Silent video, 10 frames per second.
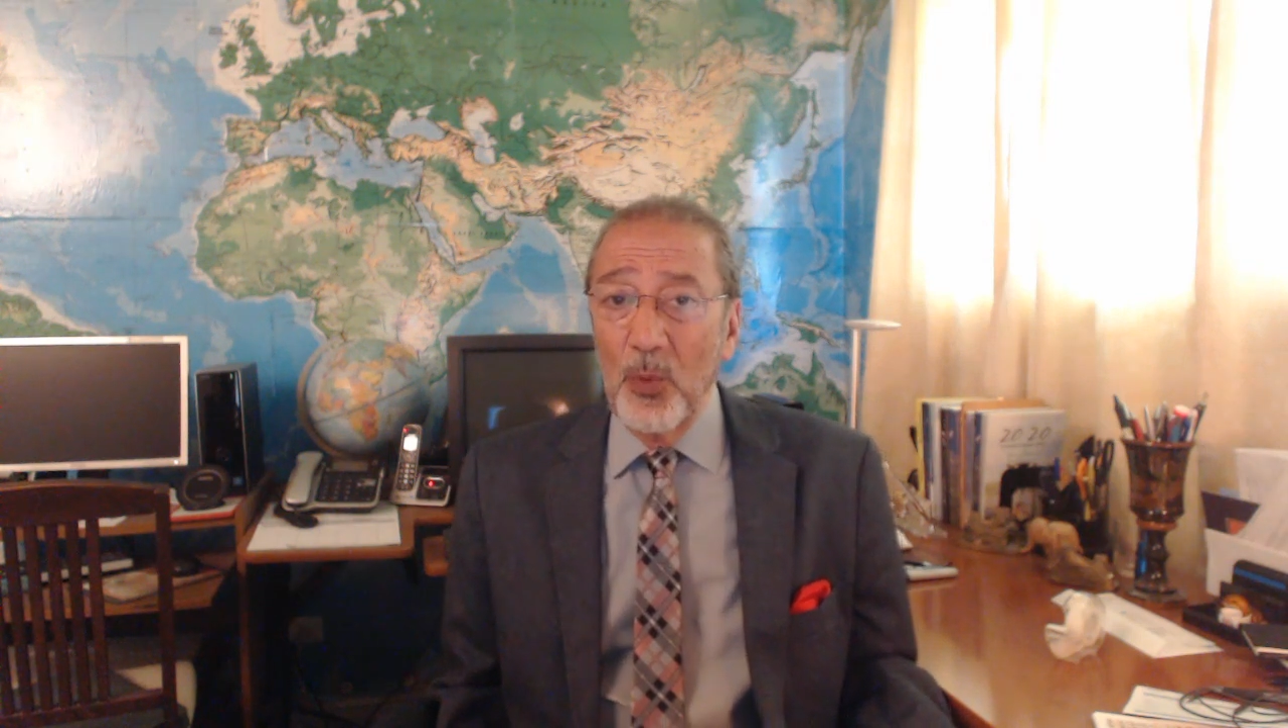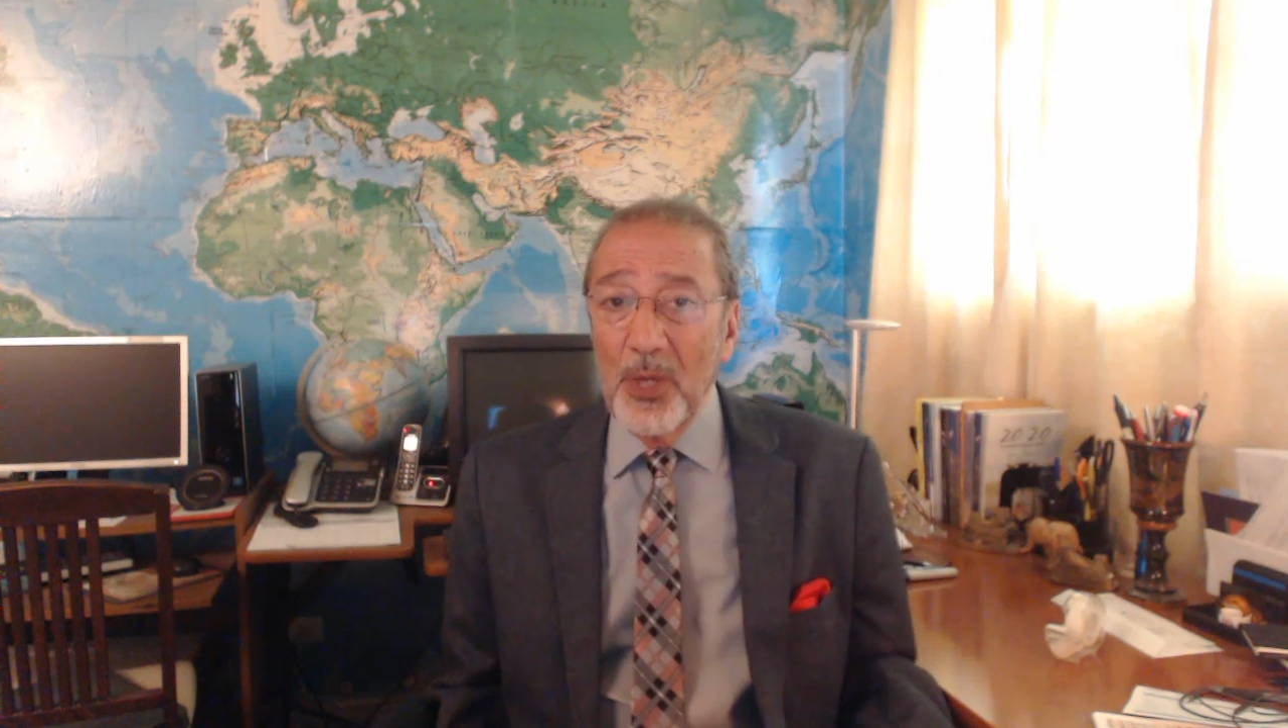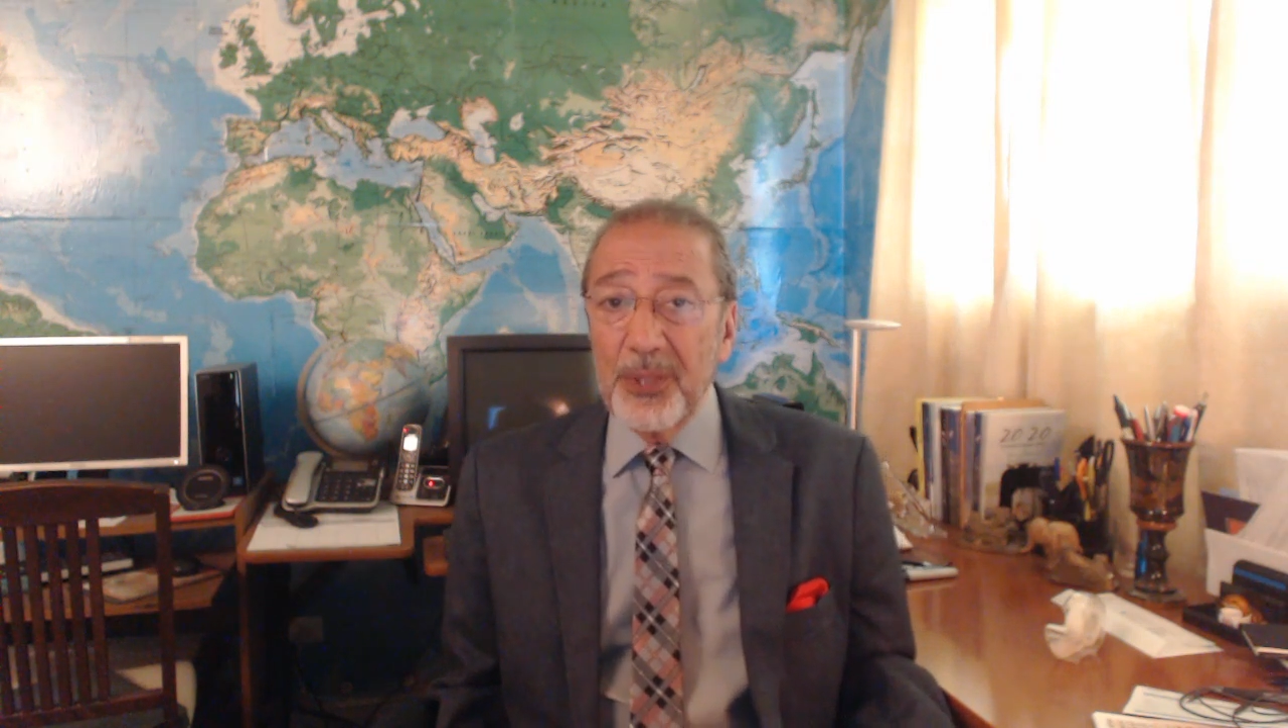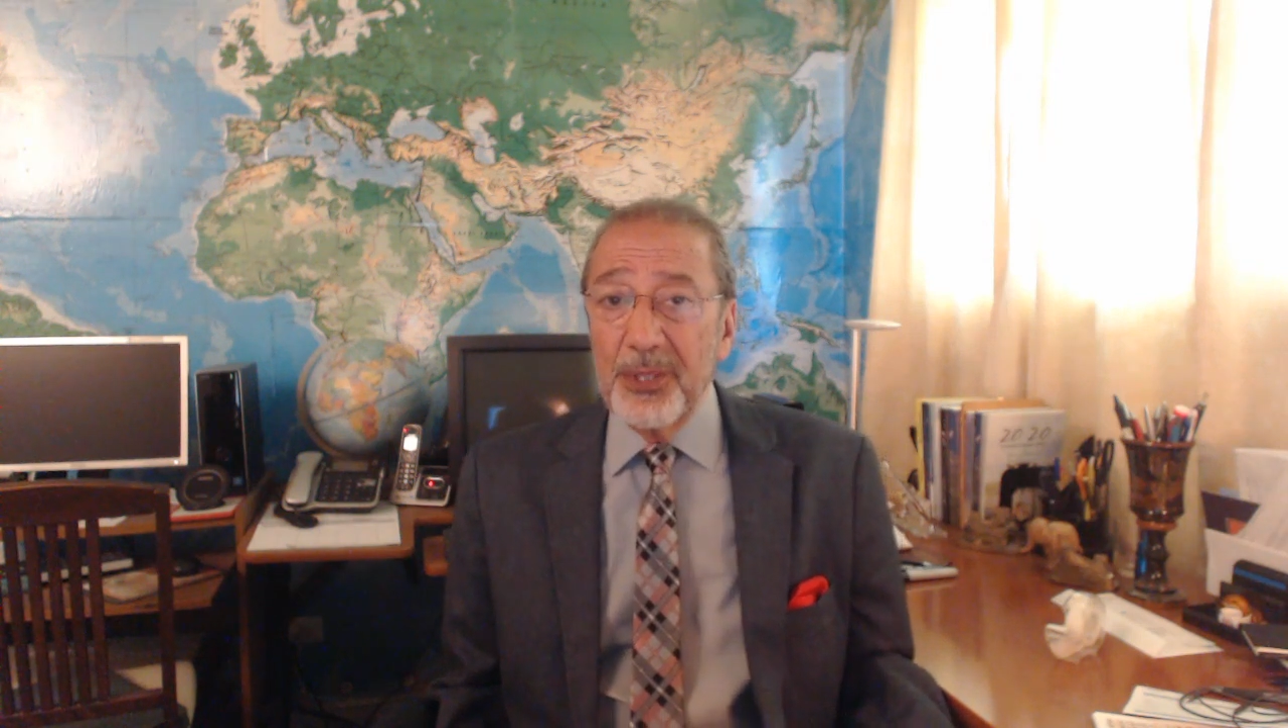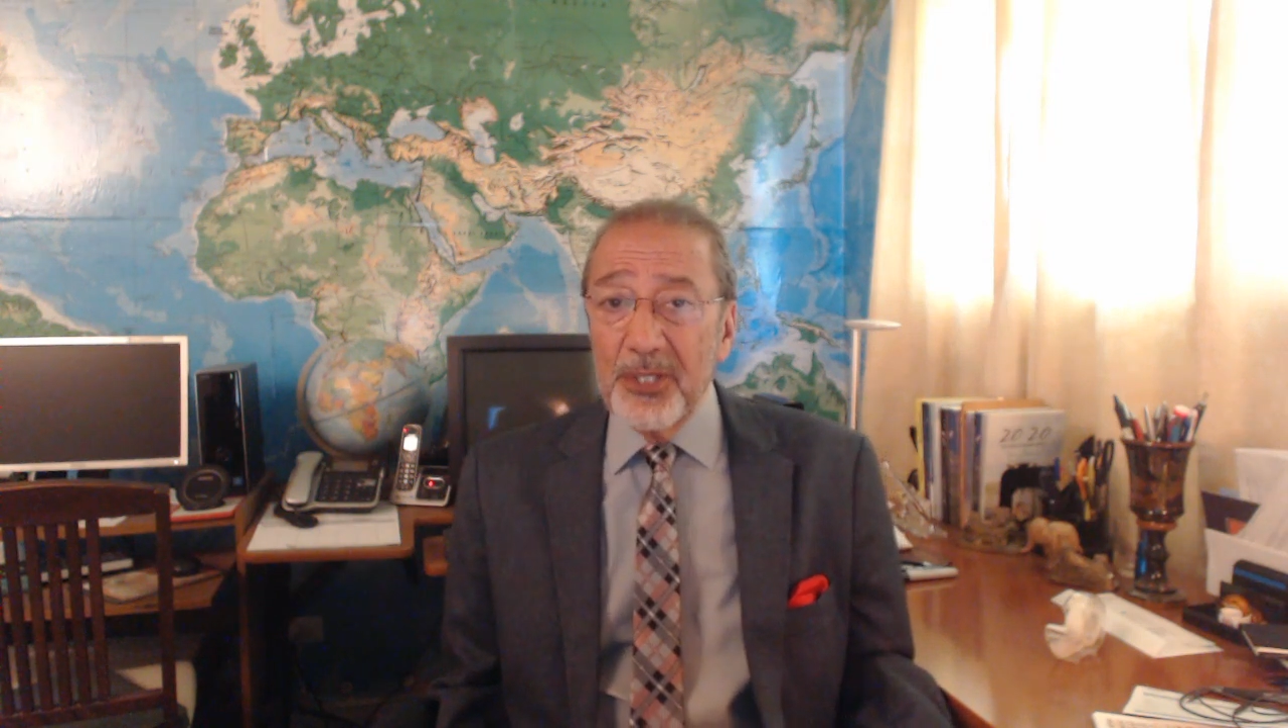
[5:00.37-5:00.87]

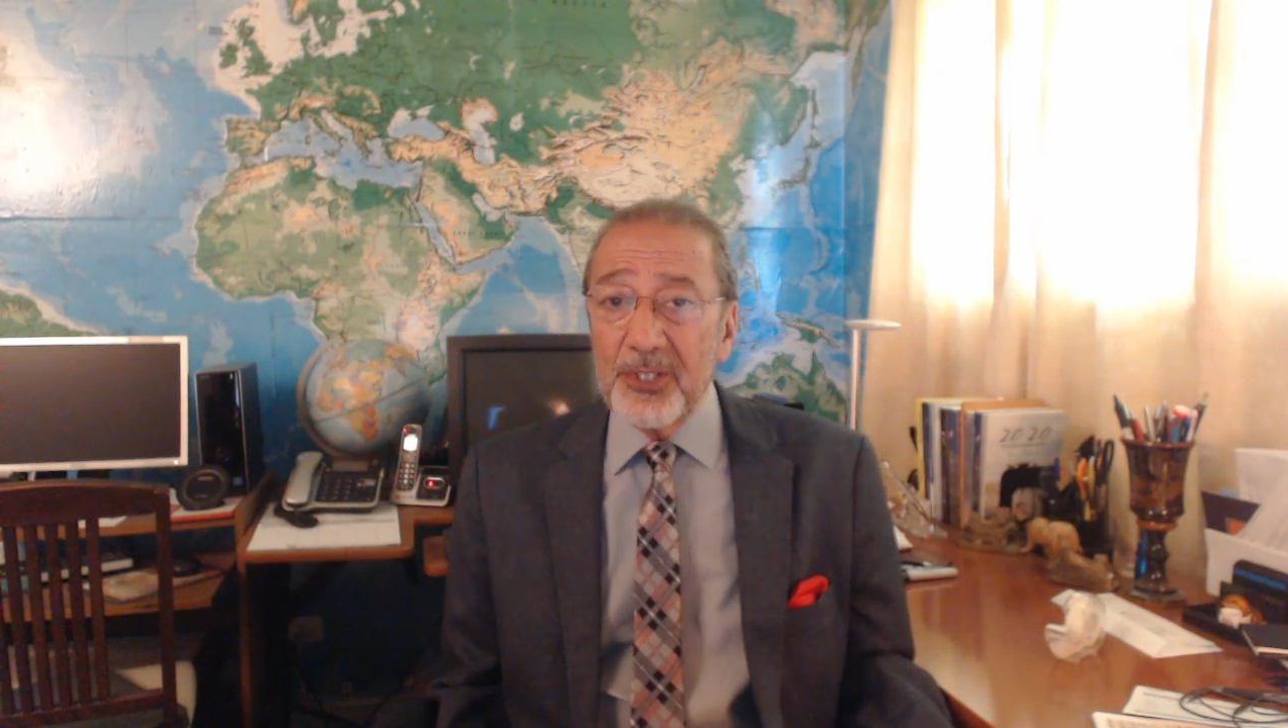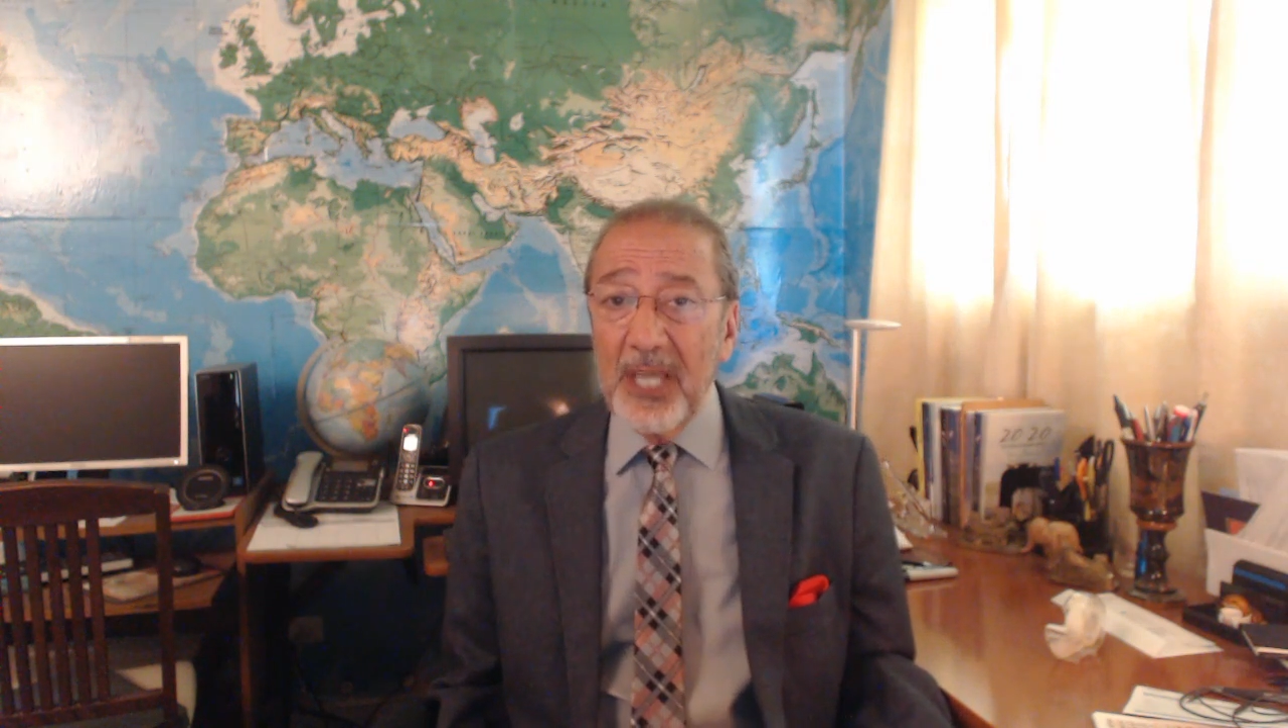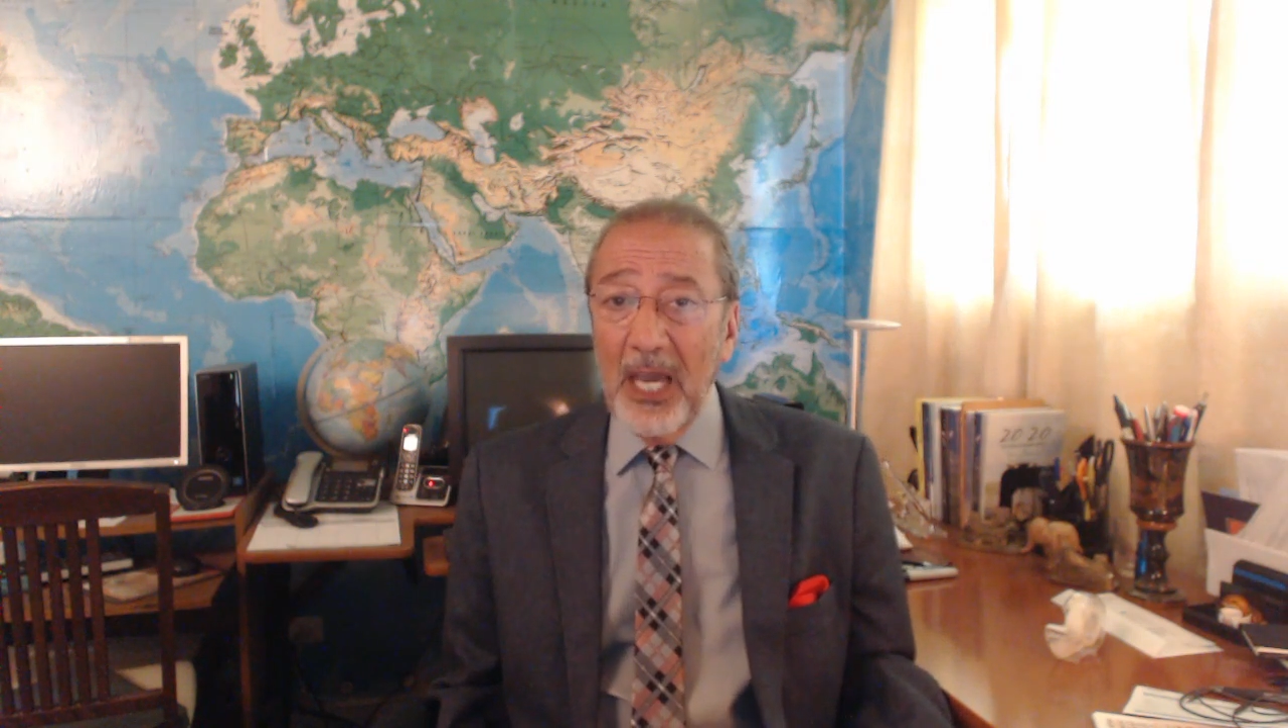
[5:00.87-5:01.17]
with this